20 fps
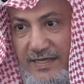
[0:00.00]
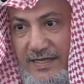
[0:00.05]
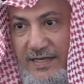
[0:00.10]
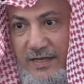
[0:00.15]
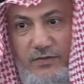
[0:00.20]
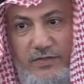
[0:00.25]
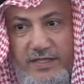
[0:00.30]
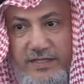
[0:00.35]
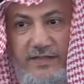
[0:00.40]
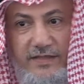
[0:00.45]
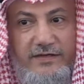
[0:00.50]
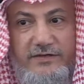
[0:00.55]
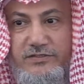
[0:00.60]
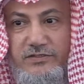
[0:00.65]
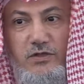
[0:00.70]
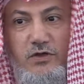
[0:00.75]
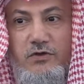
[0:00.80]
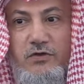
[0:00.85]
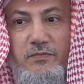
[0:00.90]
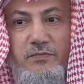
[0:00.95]
Now there
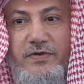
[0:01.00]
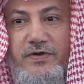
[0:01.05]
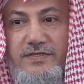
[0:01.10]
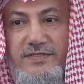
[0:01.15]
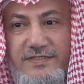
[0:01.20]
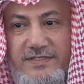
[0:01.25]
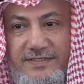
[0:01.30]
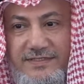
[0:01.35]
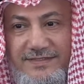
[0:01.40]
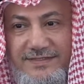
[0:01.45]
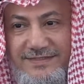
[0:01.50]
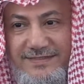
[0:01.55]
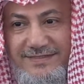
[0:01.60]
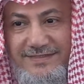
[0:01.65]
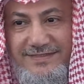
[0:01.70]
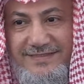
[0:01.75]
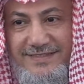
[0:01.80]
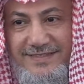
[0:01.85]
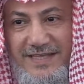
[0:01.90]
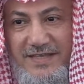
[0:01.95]
is no comparison.
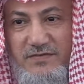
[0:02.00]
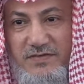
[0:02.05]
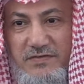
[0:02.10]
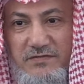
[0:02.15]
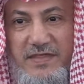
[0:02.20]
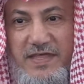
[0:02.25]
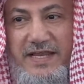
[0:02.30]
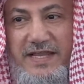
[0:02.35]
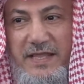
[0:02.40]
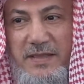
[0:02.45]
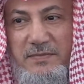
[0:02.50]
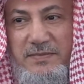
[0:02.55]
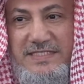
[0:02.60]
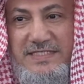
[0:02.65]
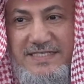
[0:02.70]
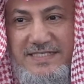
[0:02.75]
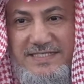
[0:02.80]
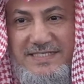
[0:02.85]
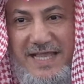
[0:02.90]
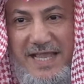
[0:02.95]
Even if the name
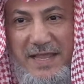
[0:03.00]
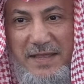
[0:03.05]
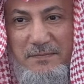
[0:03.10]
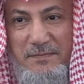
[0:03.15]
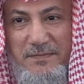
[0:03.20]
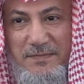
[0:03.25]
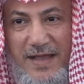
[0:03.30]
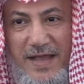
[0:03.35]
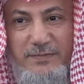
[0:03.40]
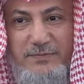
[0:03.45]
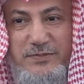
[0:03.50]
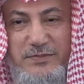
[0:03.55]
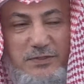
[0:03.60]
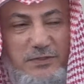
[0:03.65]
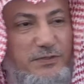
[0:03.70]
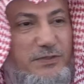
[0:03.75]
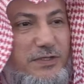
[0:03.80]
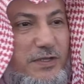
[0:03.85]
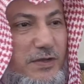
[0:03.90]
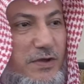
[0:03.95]
is the same,
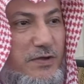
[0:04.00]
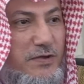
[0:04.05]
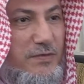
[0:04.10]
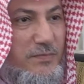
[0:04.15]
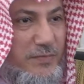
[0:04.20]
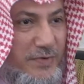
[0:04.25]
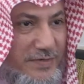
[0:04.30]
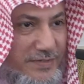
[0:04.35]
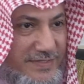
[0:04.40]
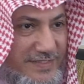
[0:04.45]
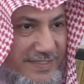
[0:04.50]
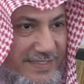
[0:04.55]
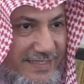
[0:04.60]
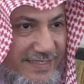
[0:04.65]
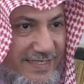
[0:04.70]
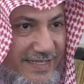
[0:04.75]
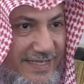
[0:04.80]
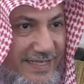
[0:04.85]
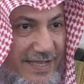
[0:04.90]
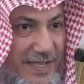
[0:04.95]
absolutely no comparison.
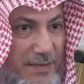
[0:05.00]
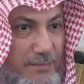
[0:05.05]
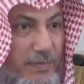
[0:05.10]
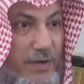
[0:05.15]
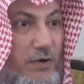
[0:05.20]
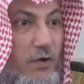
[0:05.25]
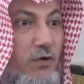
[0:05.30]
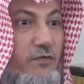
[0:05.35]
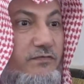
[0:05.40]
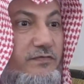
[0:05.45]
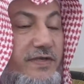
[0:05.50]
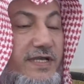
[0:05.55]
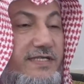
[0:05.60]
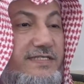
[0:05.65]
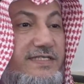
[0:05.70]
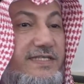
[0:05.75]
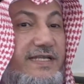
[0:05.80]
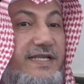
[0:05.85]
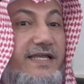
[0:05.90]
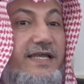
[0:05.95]
But
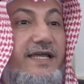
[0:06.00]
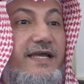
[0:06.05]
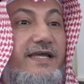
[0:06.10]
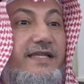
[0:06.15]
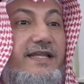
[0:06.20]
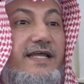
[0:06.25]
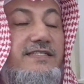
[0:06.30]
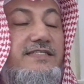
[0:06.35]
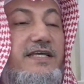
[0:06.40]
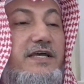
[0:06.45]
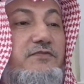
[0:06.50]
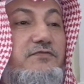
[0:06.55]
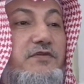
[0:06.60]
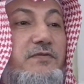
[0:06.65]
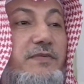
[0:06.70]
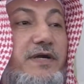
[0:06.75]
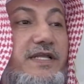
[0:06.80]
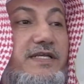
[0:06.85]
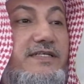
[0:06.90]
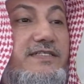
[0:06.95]
obviously, not
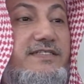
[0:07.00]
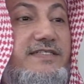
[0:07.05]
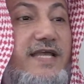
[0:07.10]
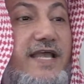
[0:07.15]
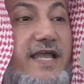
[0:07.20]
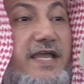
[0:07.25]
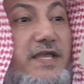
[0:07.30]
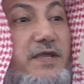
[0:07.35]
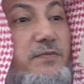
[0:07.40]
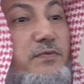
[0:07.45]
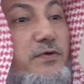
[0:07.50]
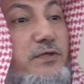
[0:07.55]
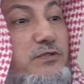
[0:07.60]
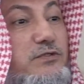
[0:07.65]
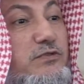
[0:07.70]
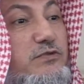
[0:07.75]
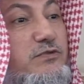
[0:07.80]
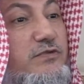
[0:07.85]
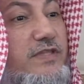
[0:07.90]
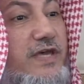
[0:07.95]
everybody is able
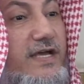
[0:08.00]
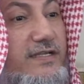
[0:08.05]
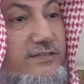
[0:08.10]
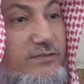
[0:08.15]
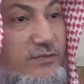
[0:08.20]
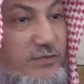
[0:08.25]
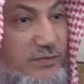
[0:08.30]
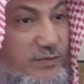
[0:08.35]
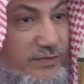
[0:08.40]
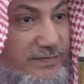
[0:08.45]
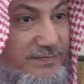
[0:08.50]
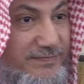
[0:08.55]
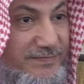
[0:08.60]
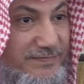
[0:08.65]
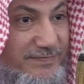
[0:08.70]
to do that, true?